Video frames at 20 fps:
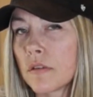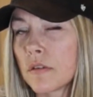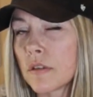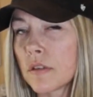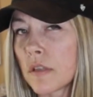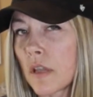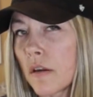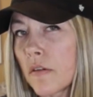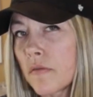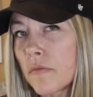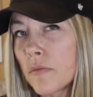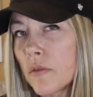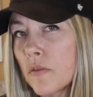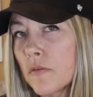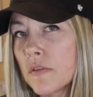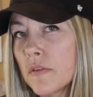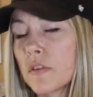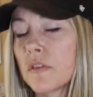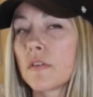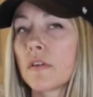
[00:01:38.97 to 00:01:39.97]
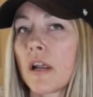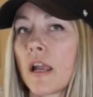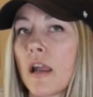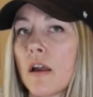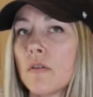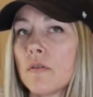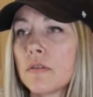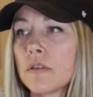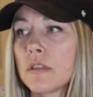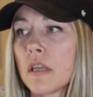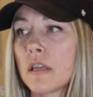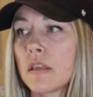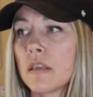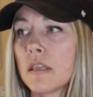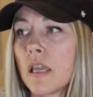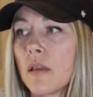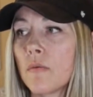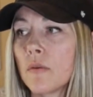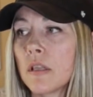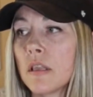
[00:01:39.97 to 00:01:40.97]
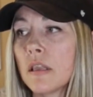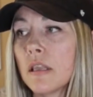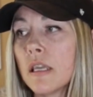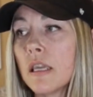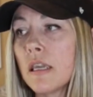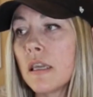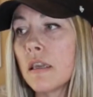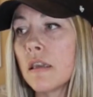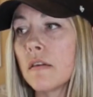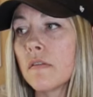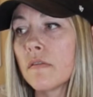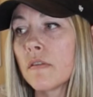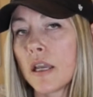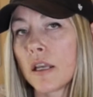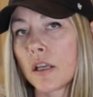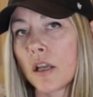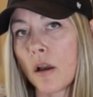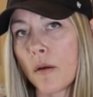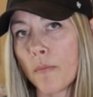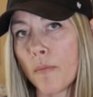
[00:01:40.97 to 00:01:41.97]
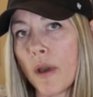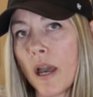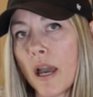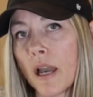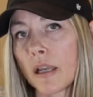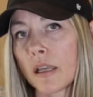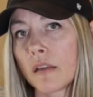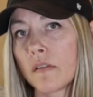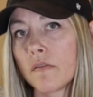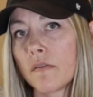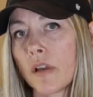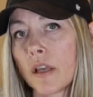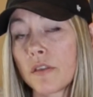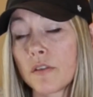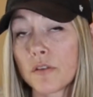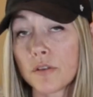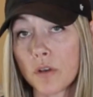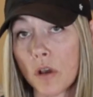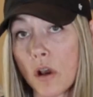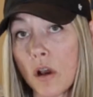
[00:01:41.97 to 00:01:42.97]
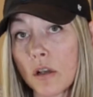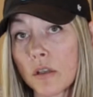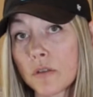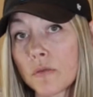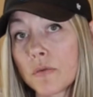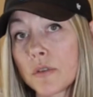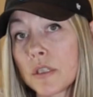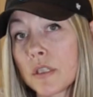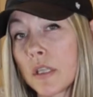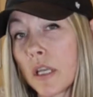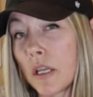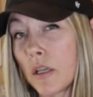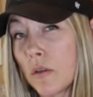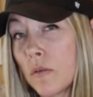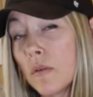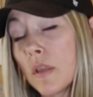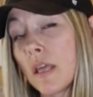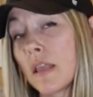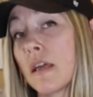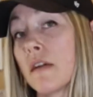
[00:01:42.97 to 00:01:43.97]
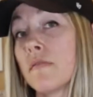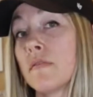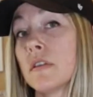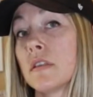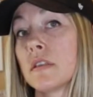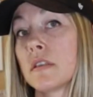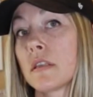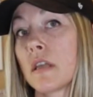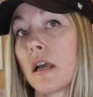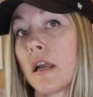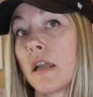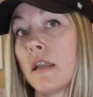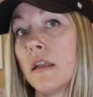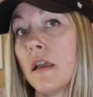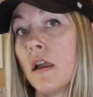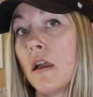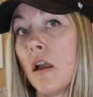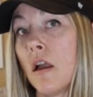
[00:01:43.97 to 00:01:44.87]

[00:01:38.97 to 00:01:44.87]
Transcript: stuff moved in their house and they would leave and come back and find their dogs, which they knew they left inside,